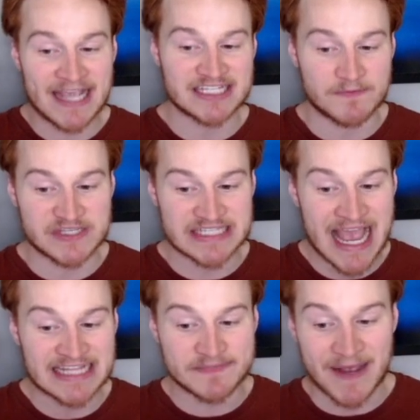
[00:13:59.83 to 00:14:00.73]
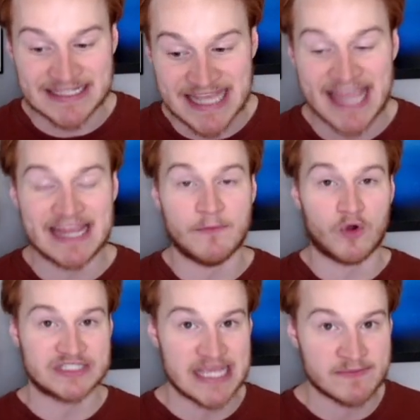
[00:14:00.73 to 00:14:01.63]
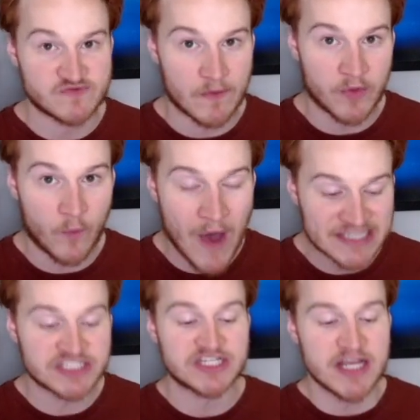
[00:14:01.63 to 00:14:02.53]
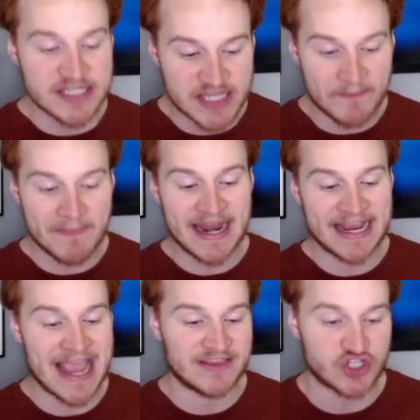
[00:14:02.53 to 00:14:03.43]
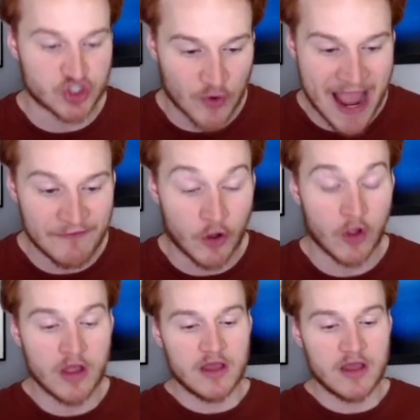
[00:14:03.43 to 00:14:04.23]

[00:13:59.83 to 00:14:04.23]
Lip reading: some sense by taking more teams from the West to mitigate the travel.